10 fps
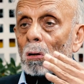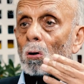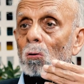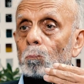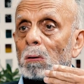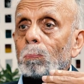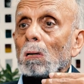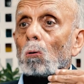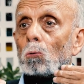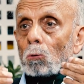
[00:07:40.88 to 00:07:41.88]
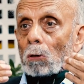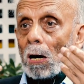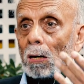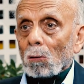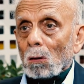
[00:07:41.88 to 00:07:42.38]
Because people are going to
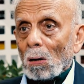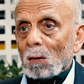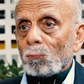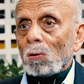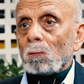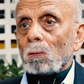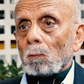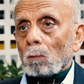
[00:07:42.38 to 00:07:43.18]
die on the minefields,